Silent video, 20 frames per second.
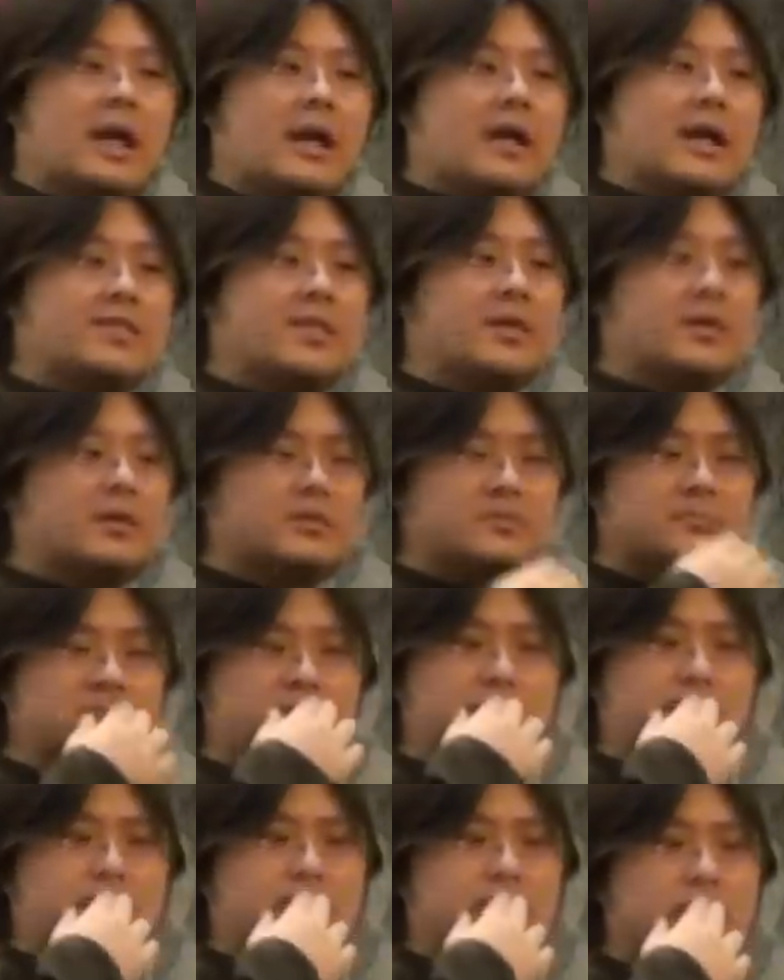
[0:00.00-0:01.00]
And then
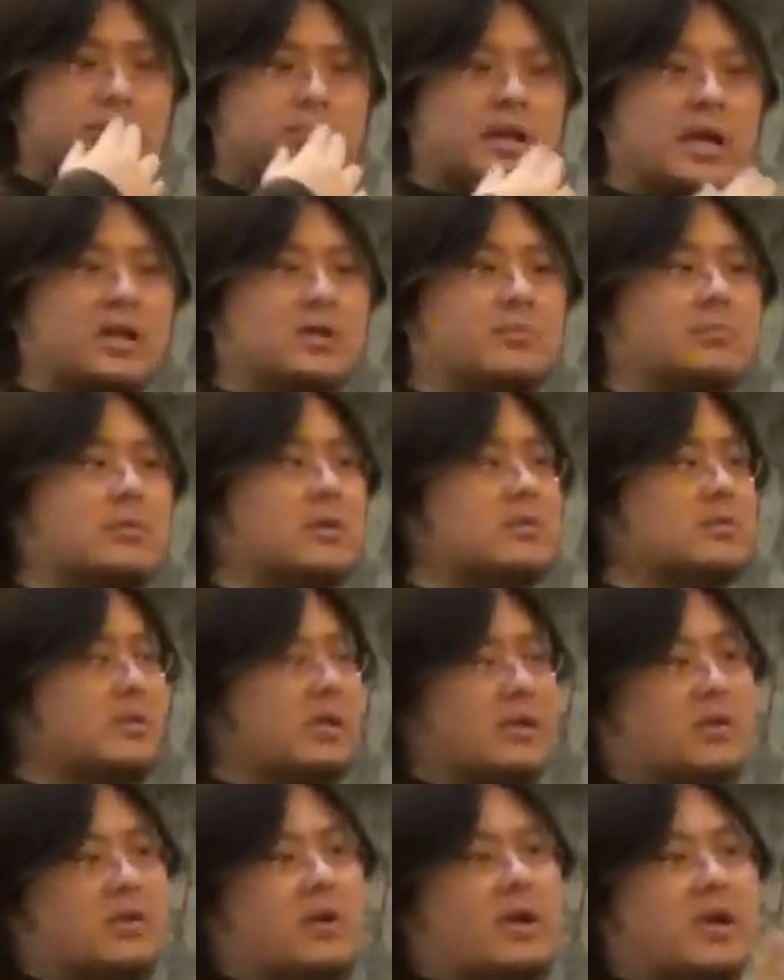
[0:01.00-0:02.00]
Malik ibn Dinar is
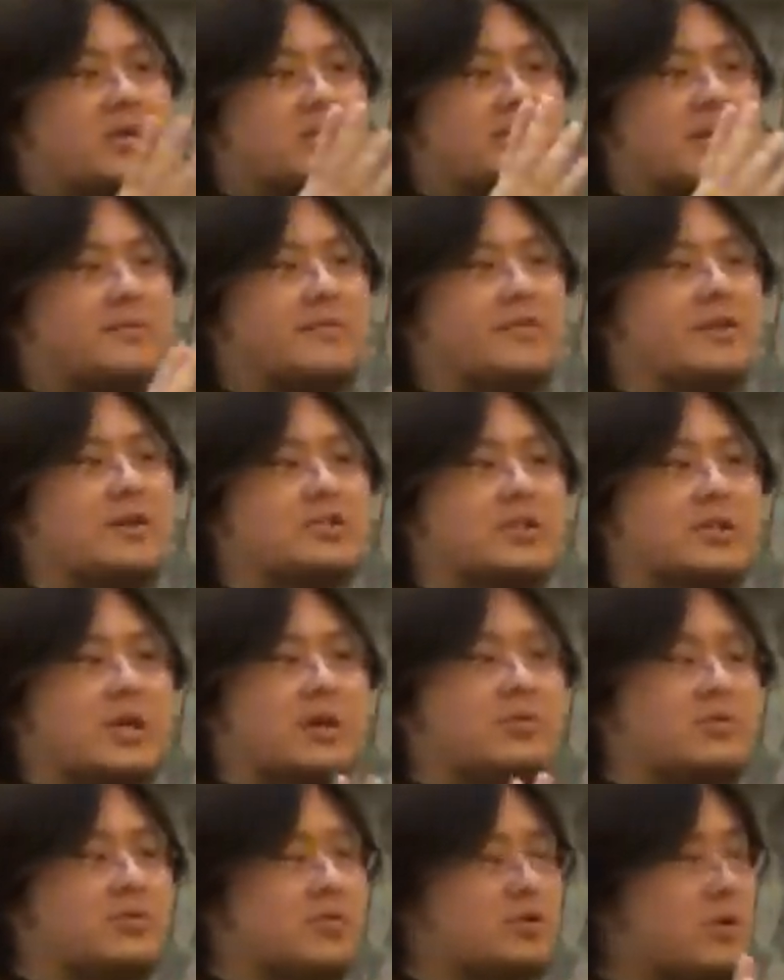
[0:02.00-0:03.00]
like, okay, it's time for Fajr
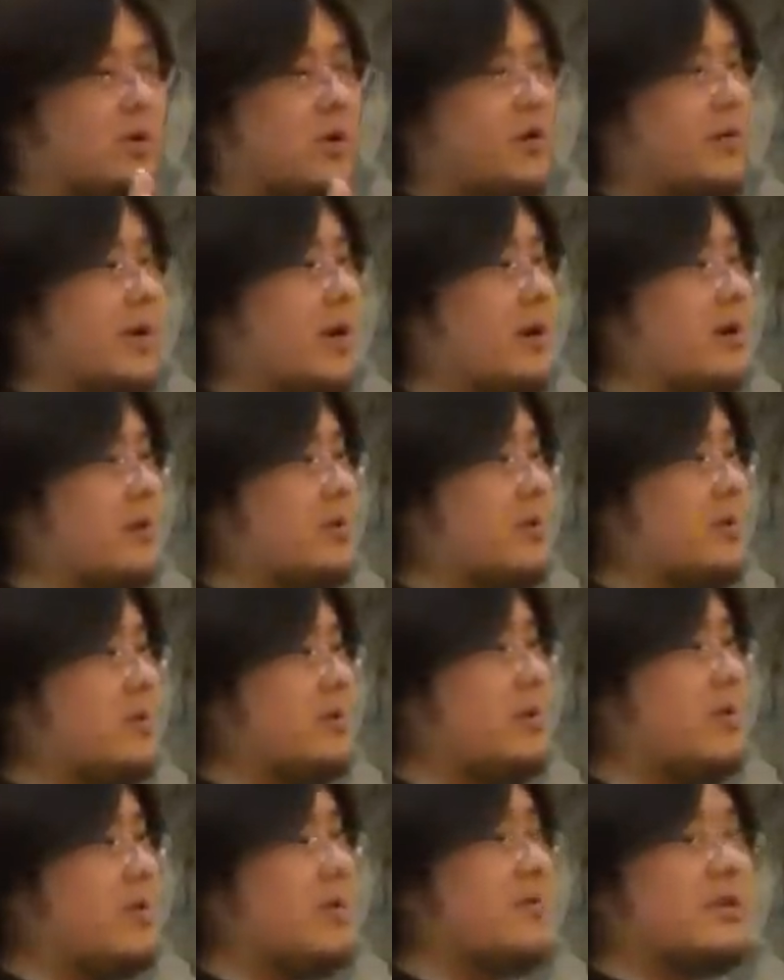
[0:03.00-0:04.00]
now, you should go now.
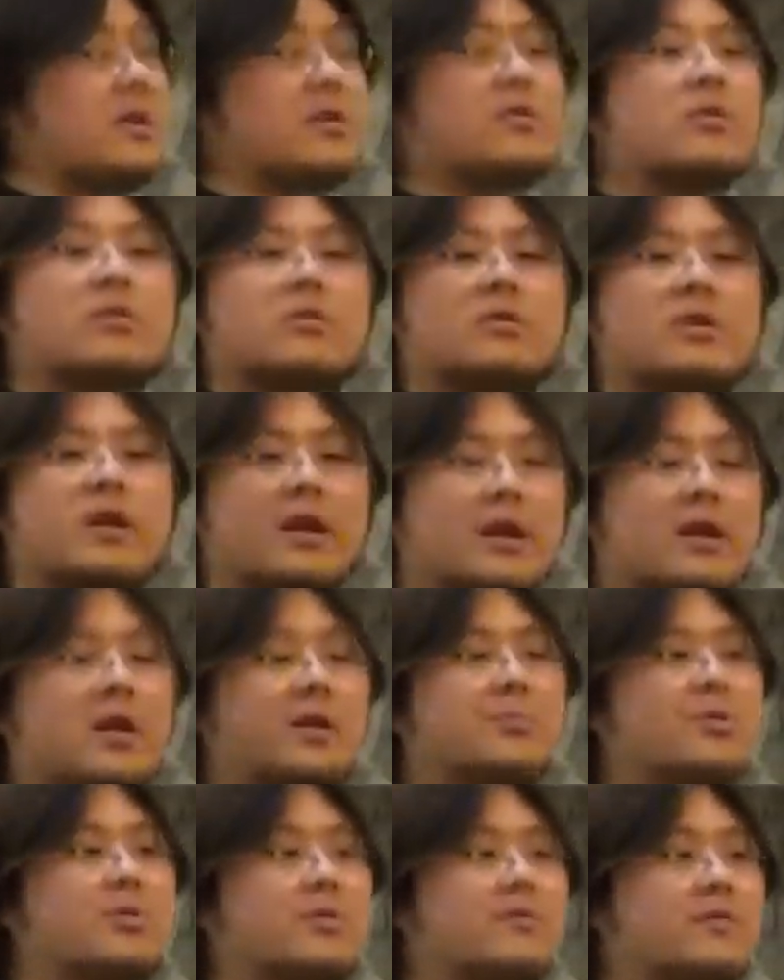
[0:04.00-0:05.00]
And the thief's like, no, no, can I
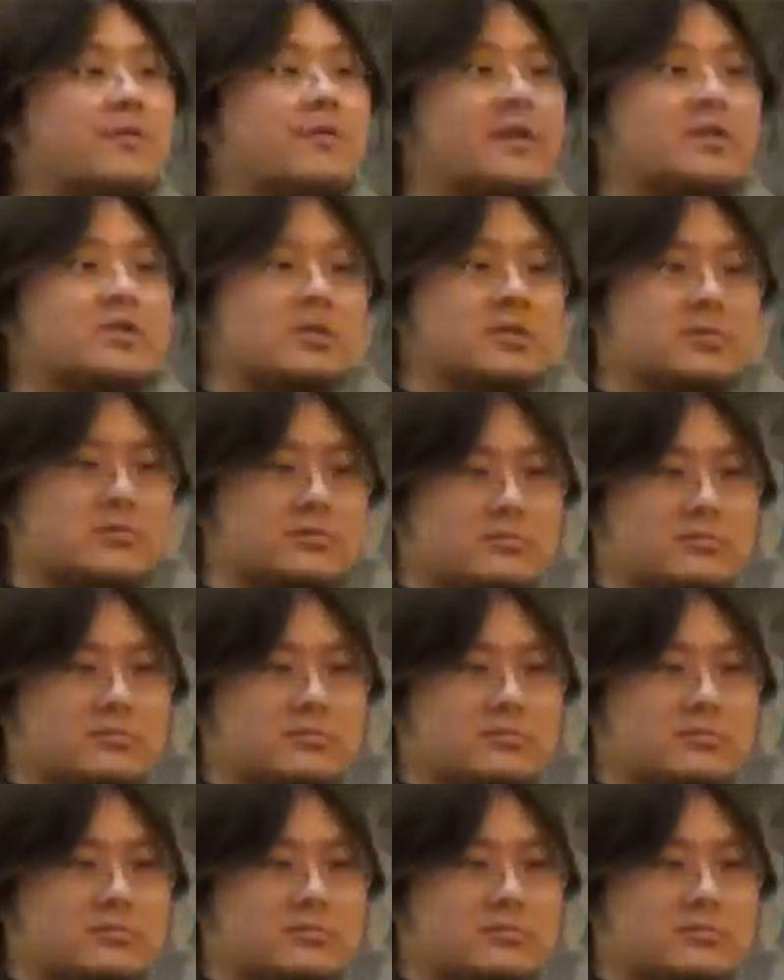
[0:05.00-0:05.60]
come with you for Fajr?